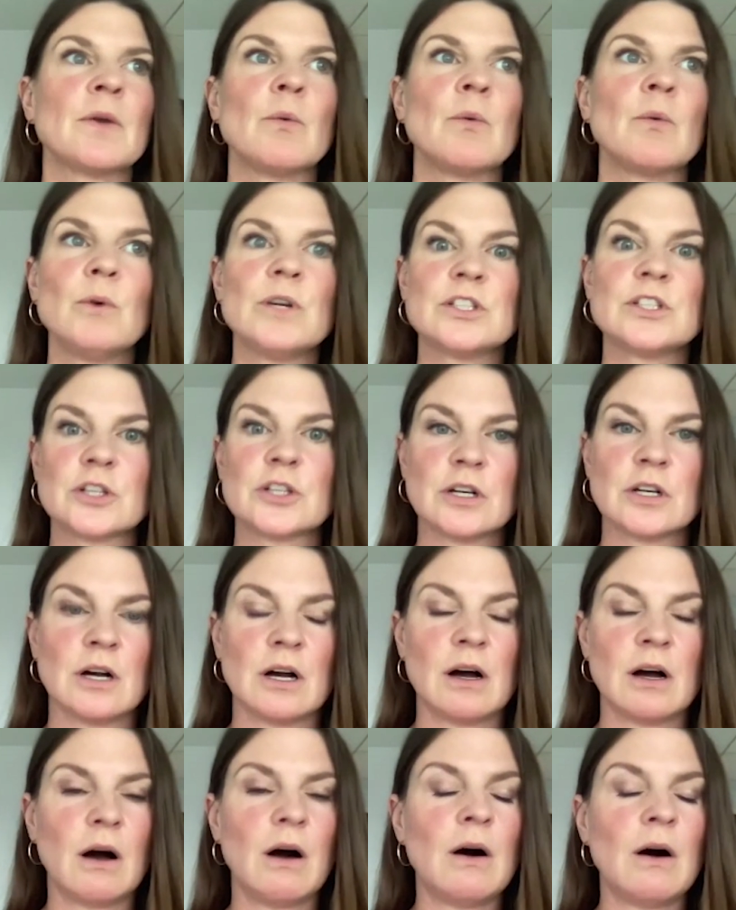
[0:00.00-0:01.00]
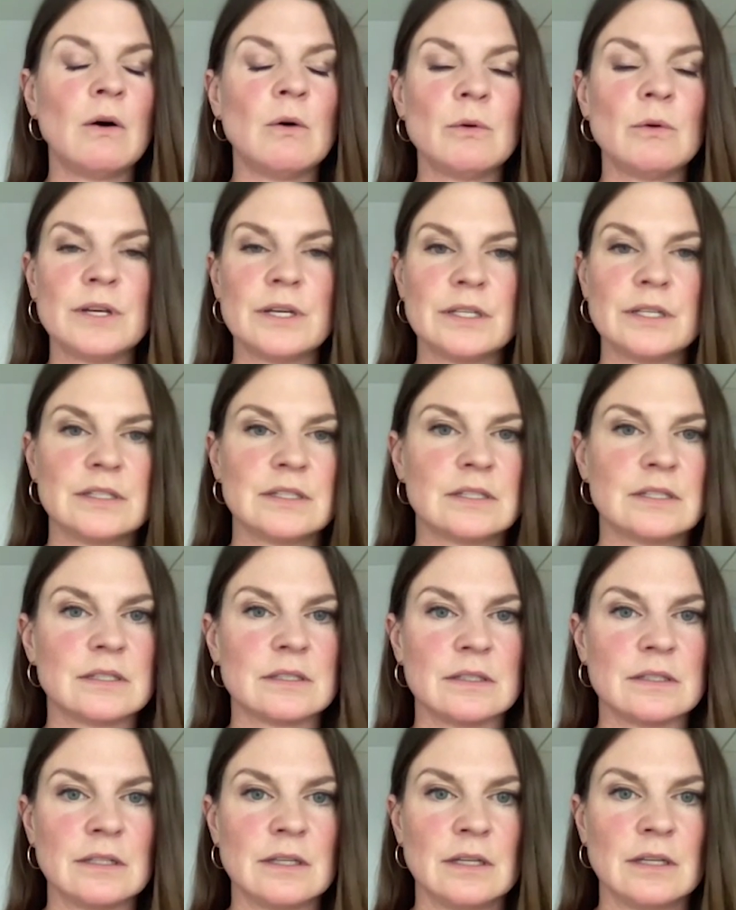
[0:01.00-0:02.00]
which are always
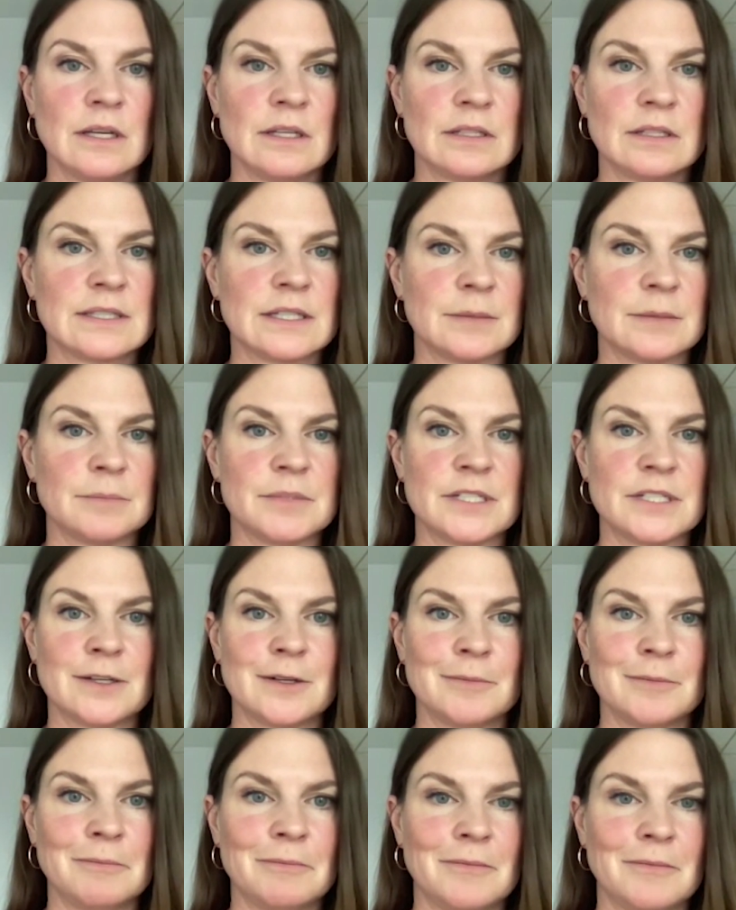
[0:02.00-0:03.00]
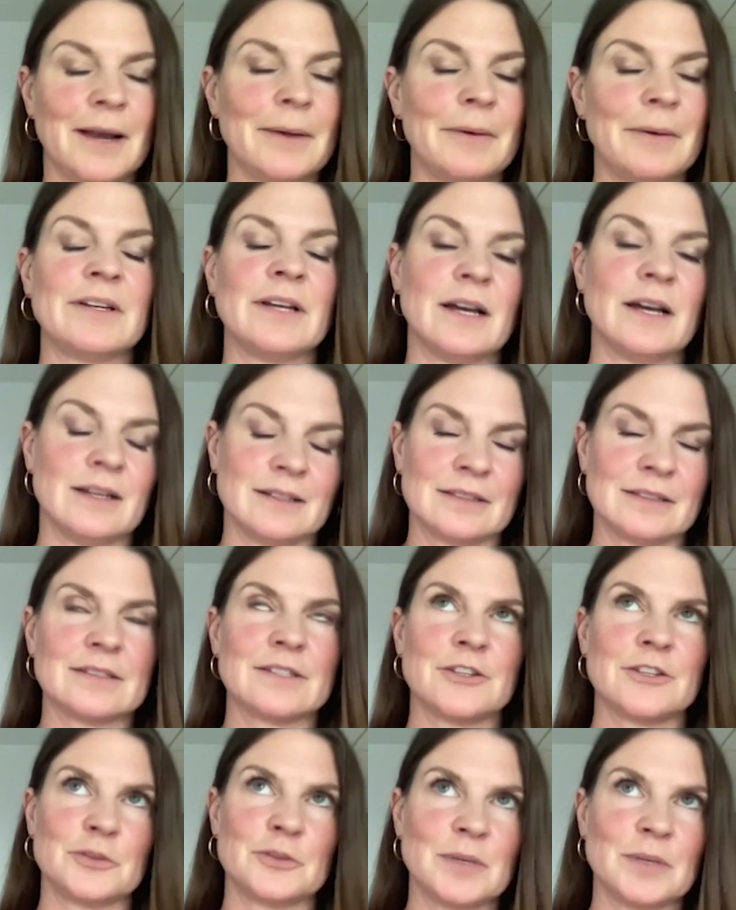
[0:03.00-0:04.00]
a symptom, uh, not,
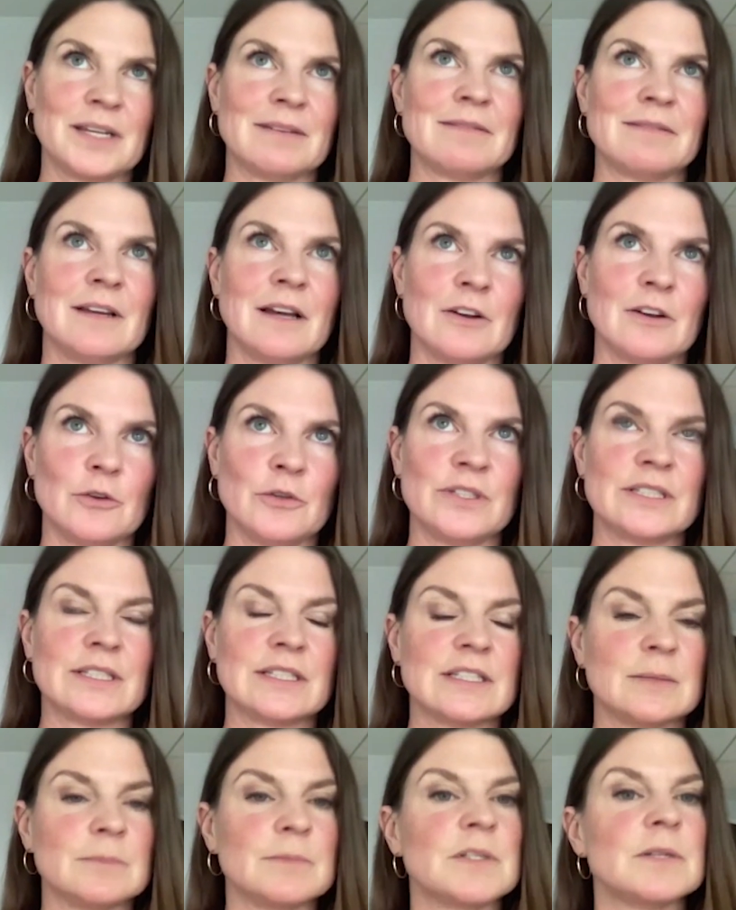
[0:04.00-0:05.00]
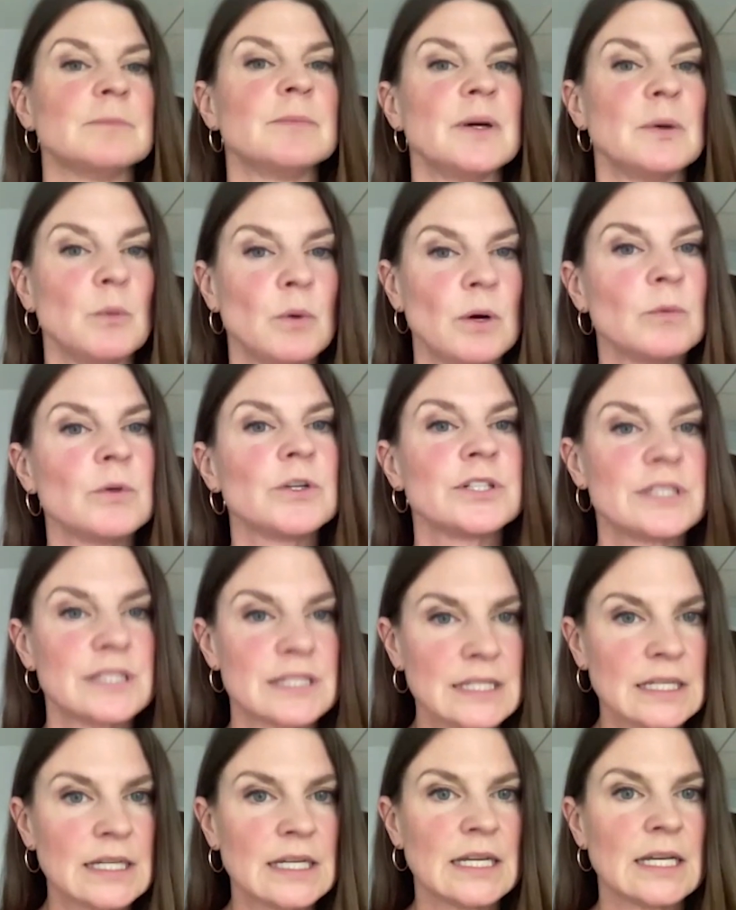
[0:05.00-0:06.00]
excuse me, not always a symptom, but what we're
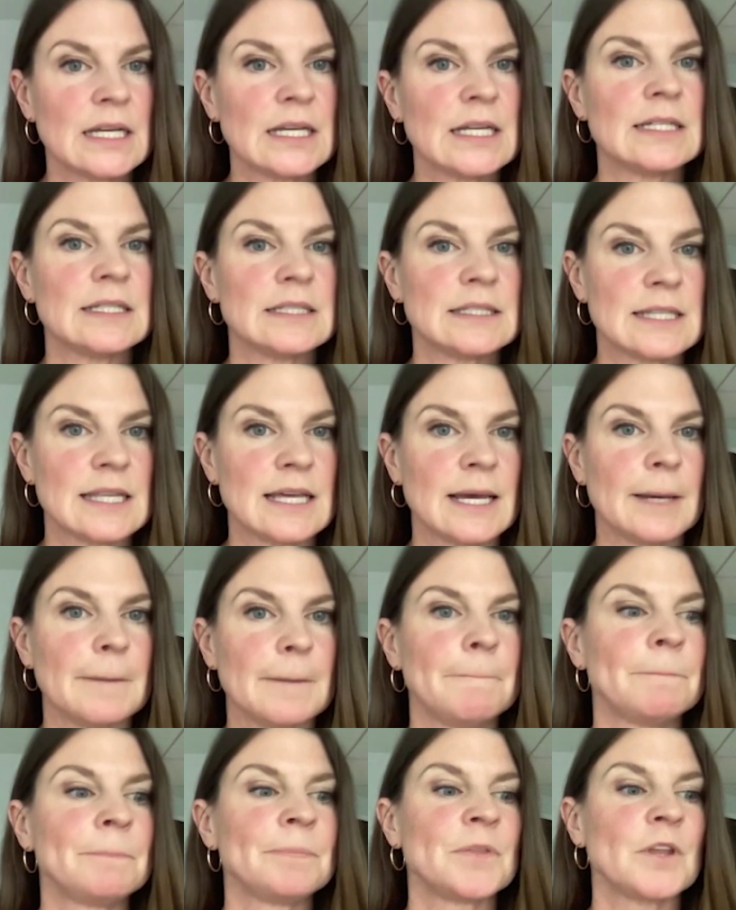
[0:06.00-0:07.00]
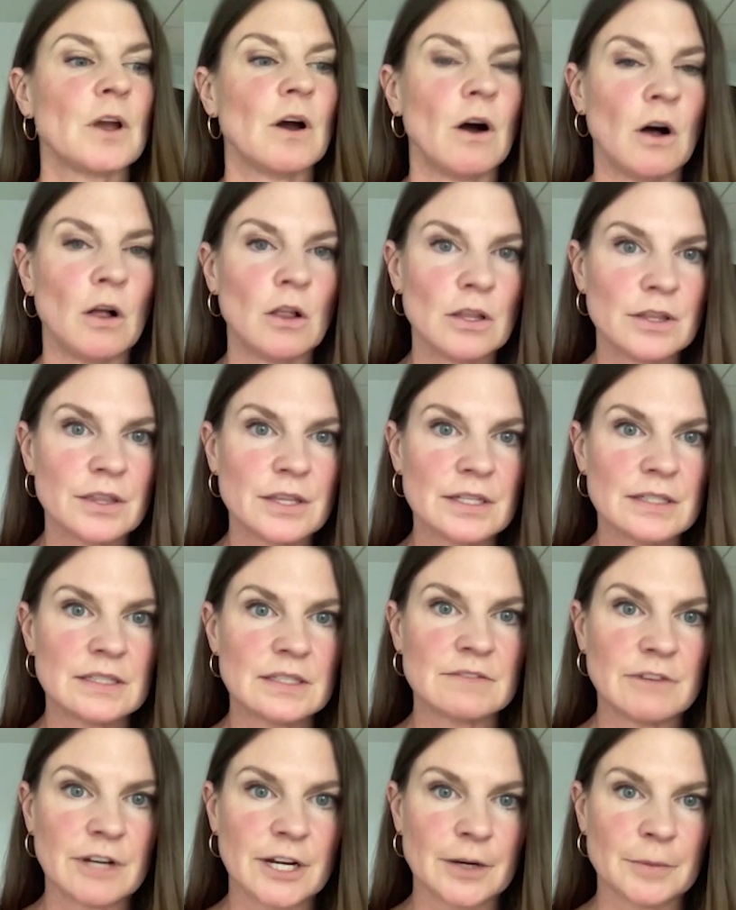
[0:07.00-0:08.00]
seeing is that all of these
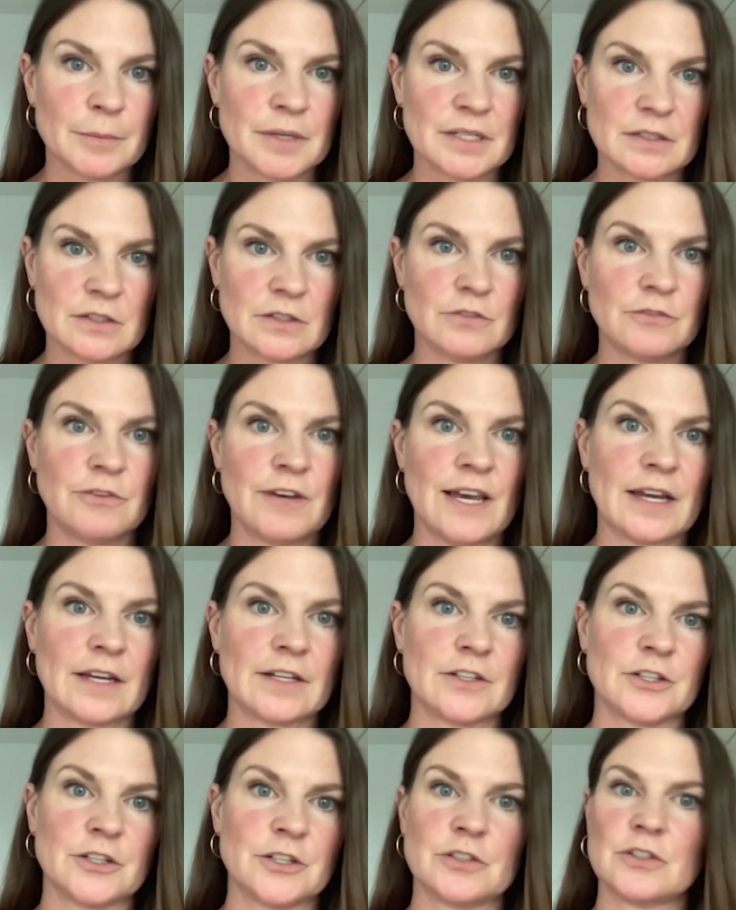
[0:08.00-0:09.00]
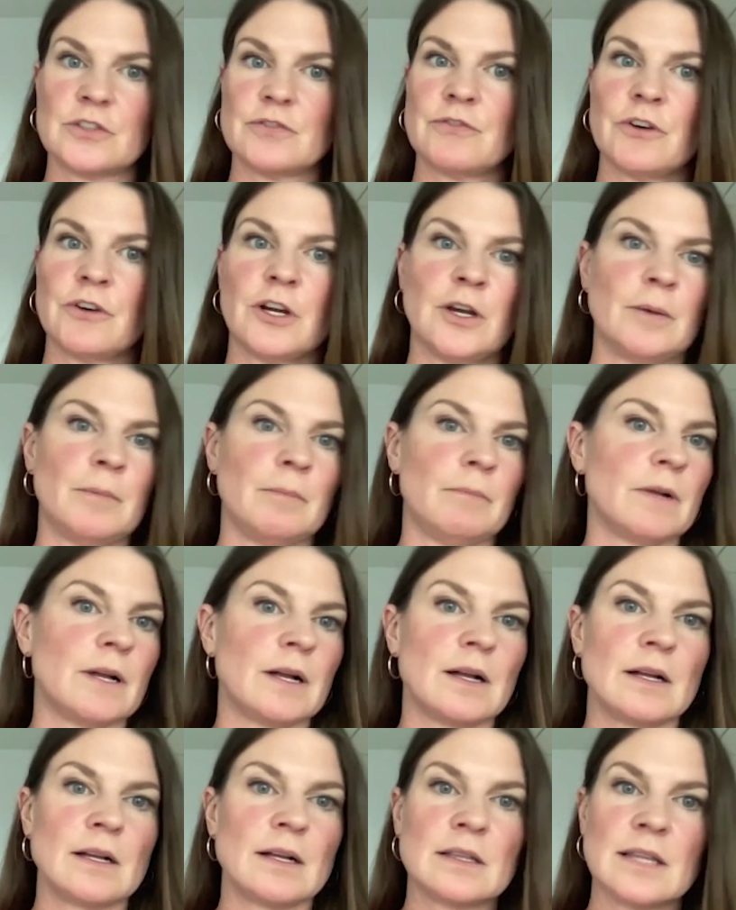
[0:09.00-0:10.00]
environmental factors from
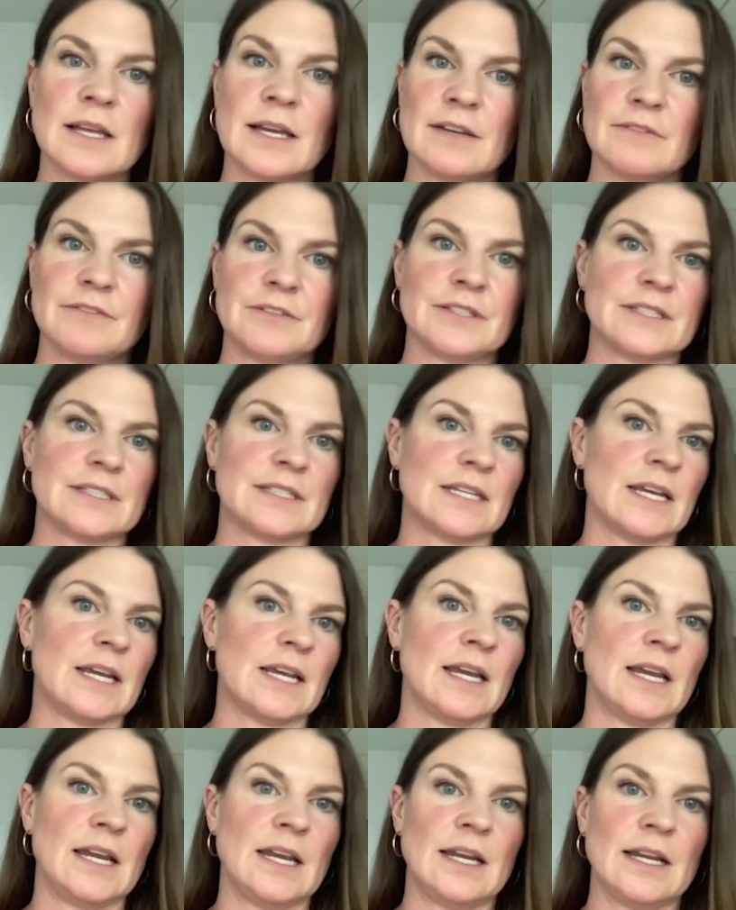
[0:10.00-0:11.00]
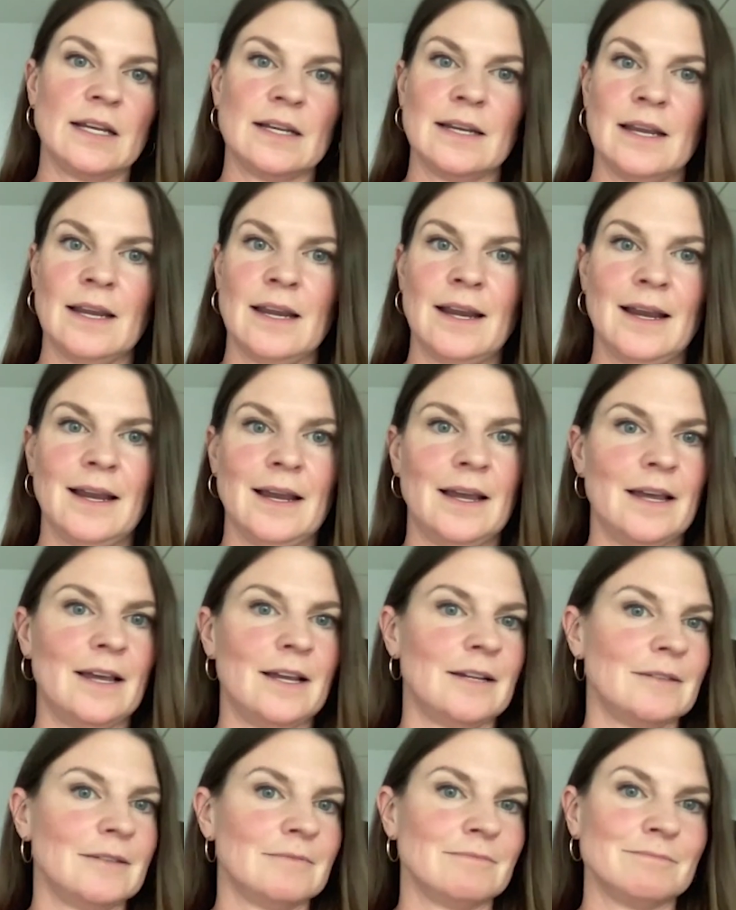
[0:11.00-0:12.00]
glyphosate
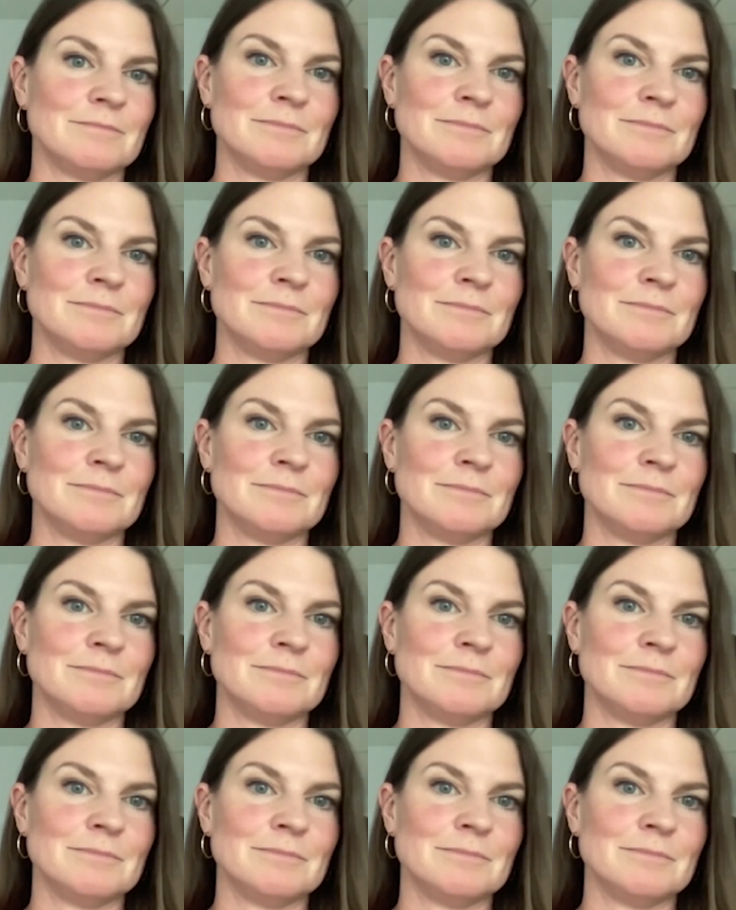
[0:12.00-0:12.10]
and